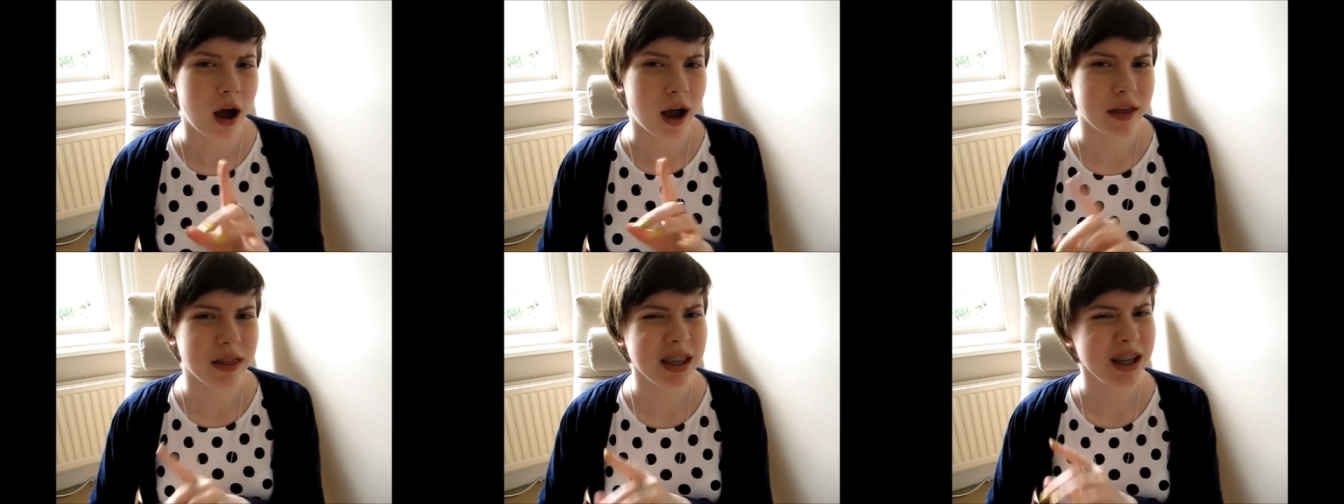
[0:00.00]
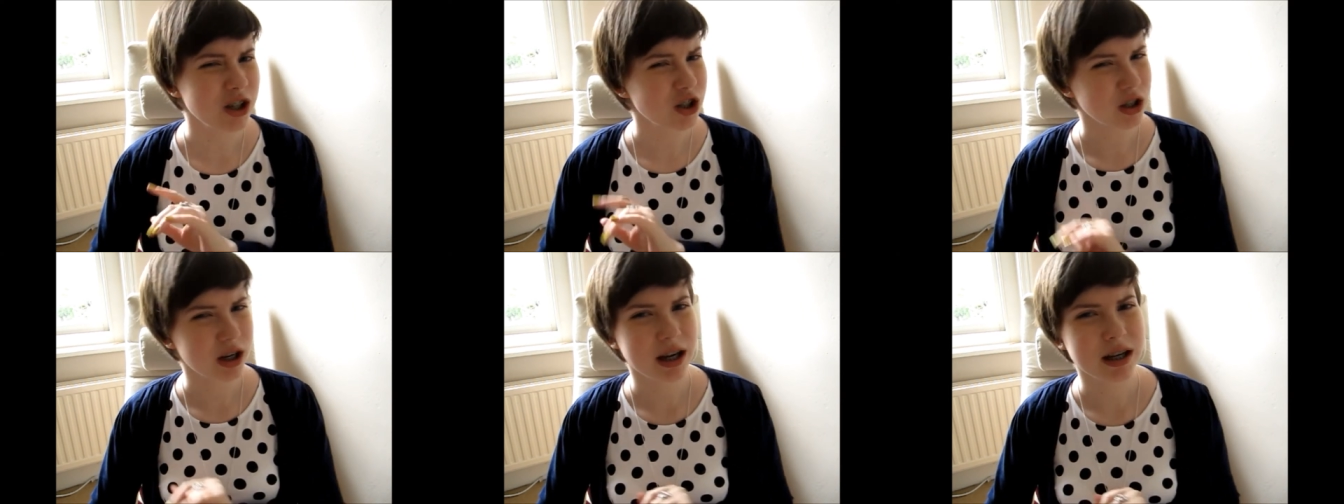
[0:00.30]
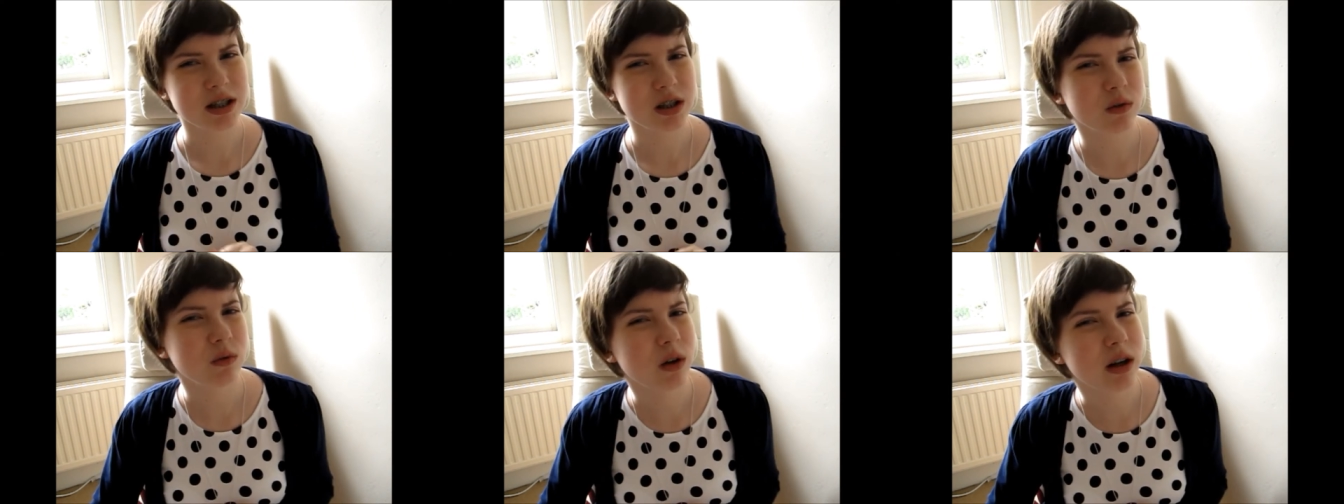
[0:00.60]
I think she
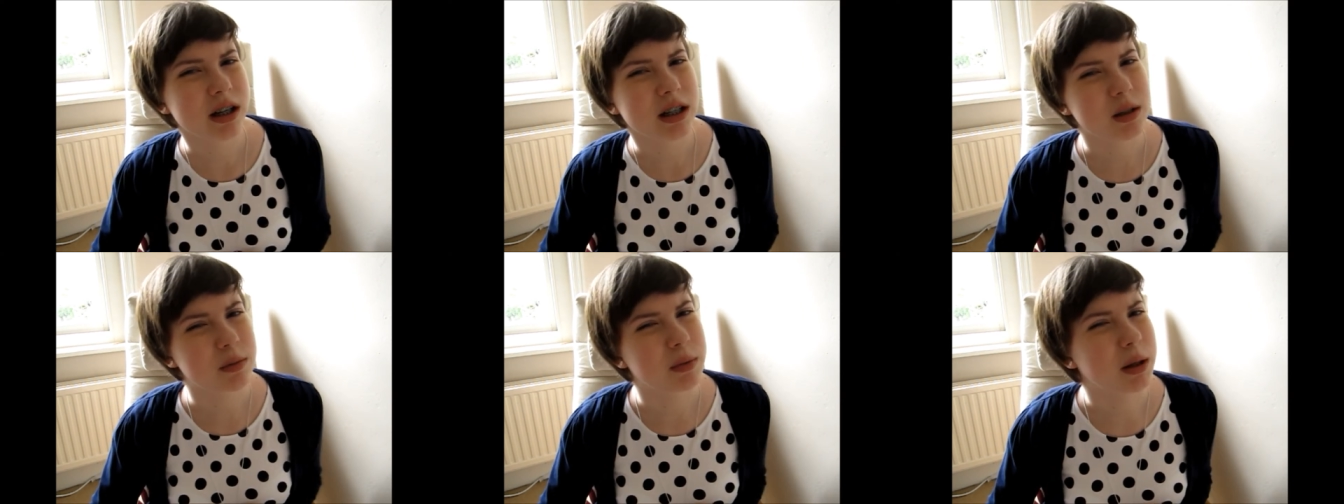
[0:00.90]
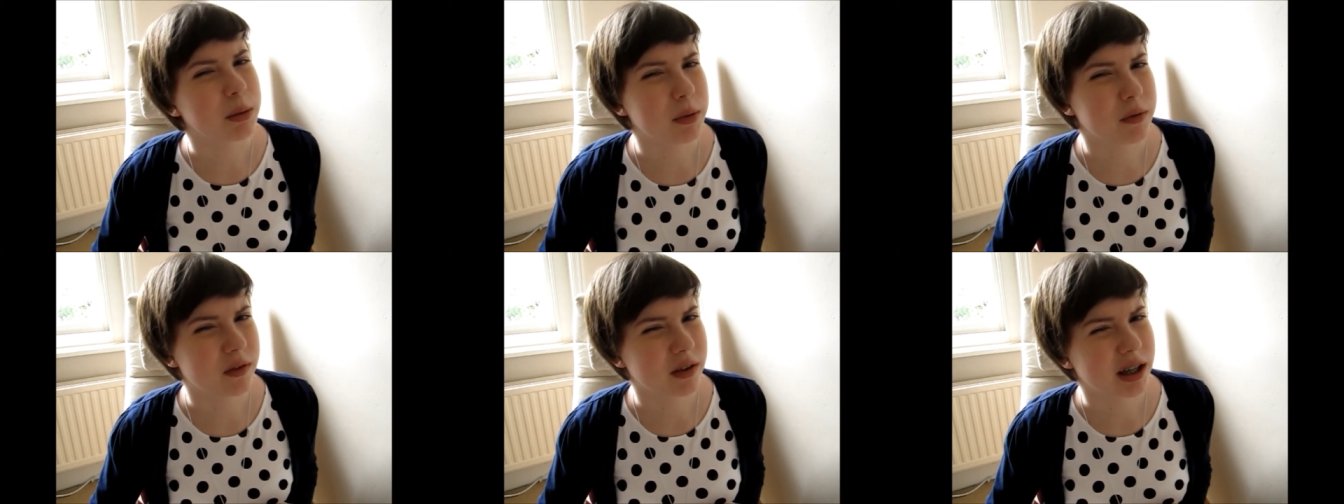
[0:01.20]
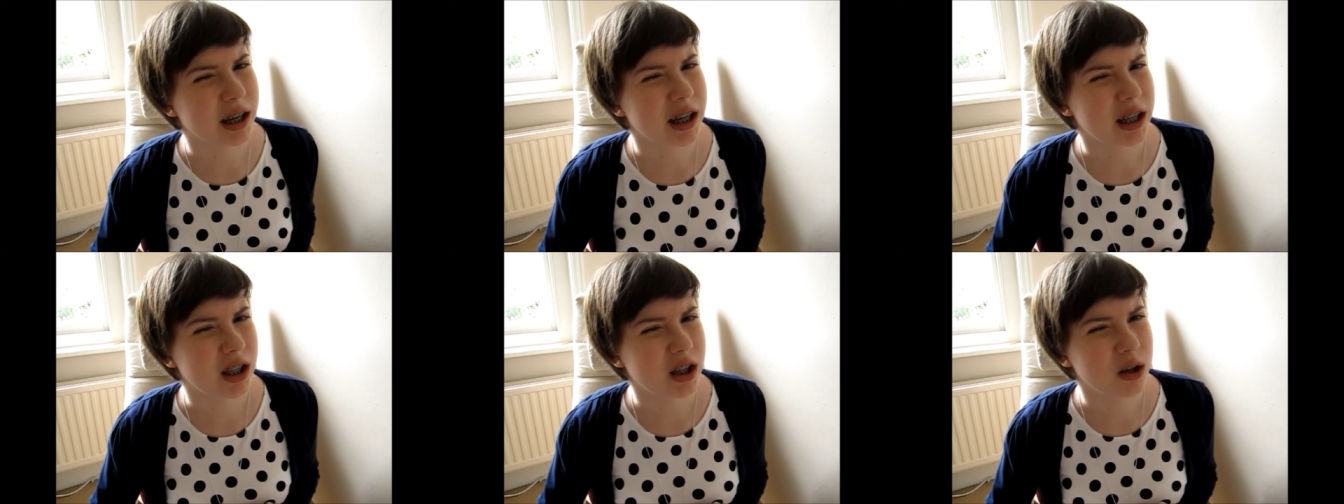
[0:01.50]
has the right to make me
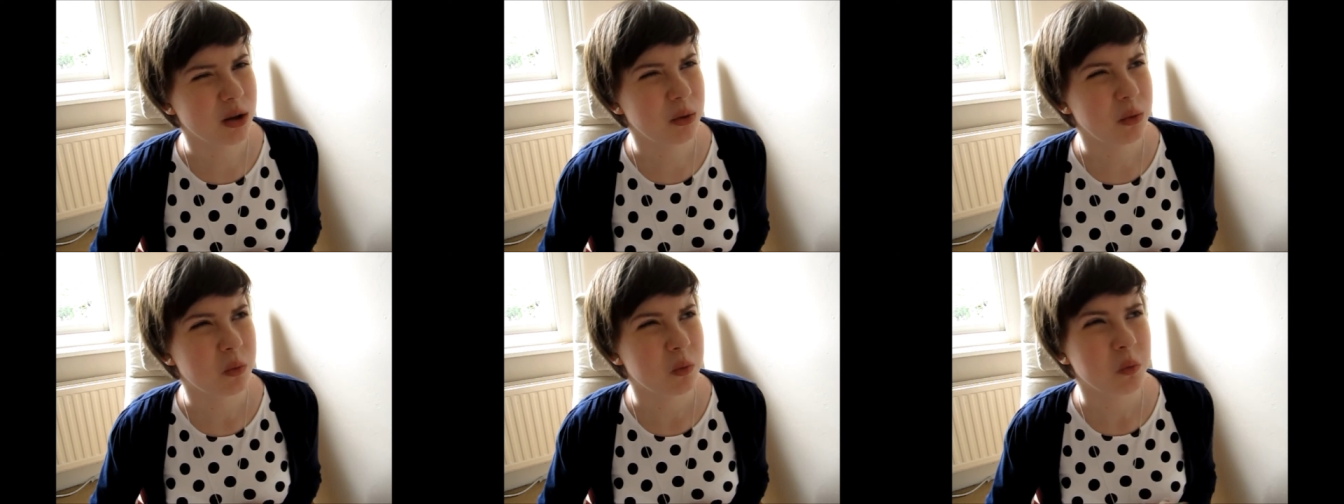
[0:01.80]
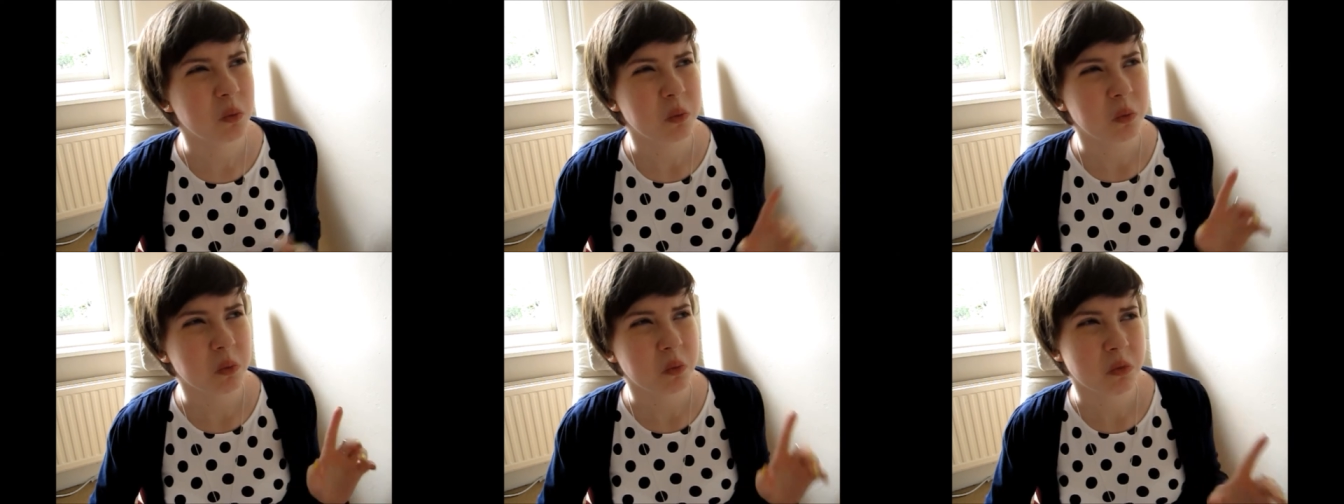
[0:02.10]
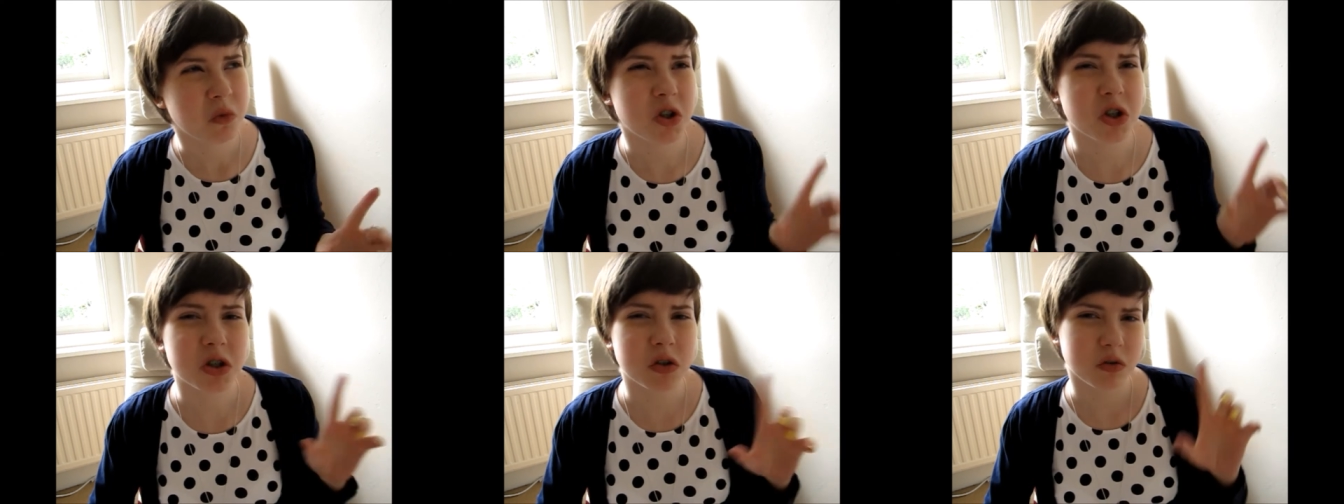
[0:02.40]
forget you.
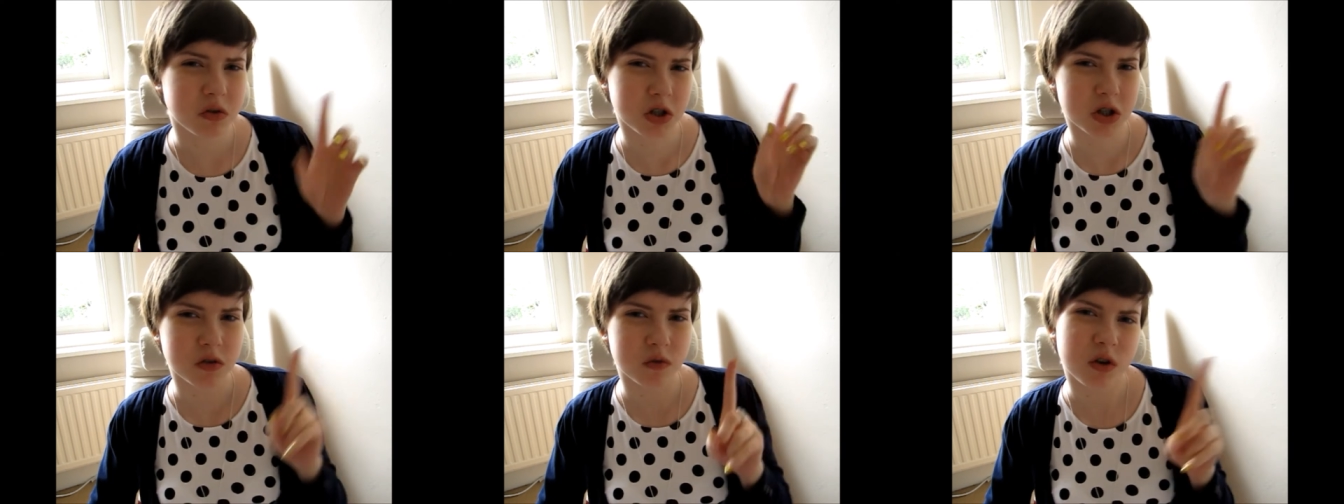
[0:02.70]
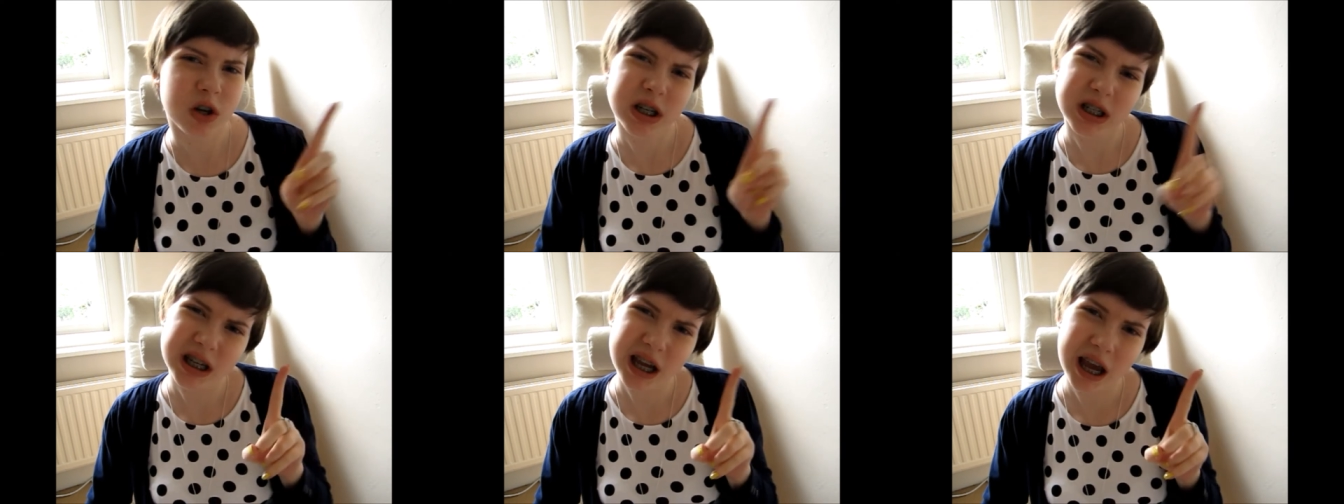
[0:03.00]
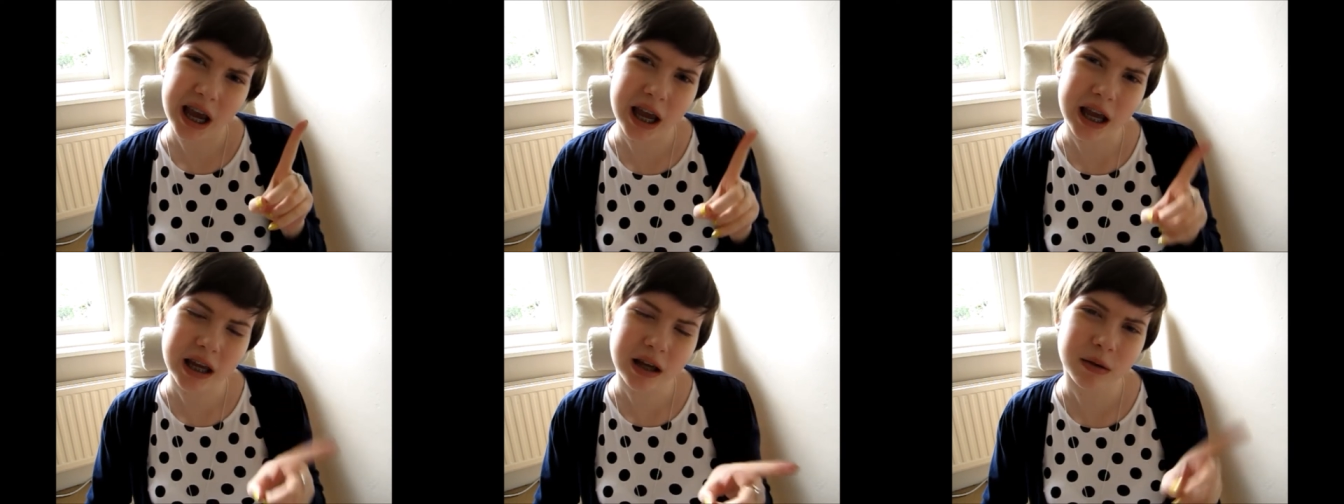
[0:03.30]
Just, just for a
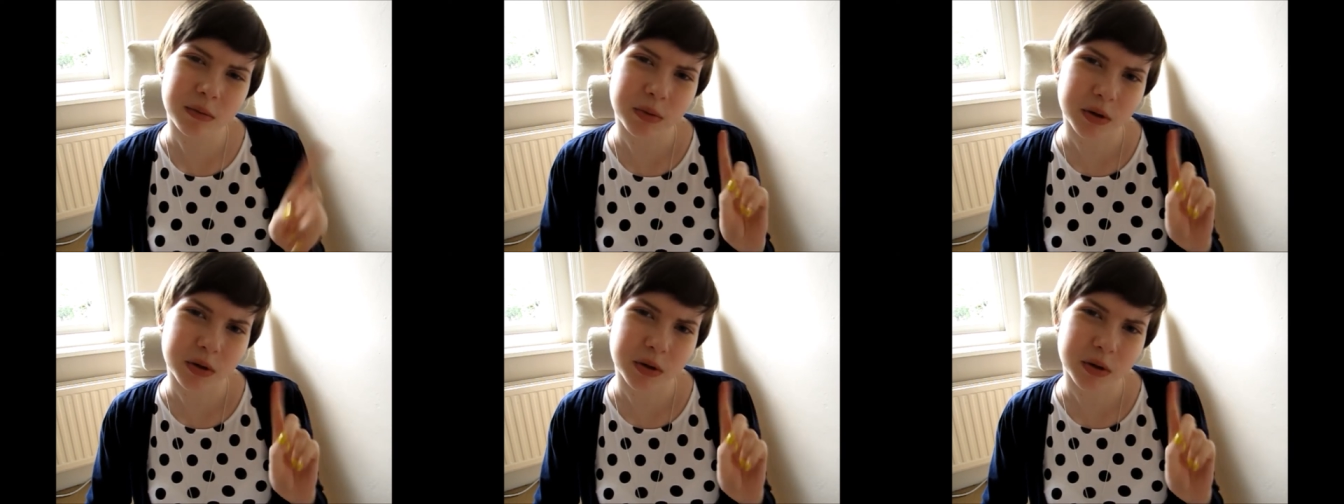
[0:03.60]
day,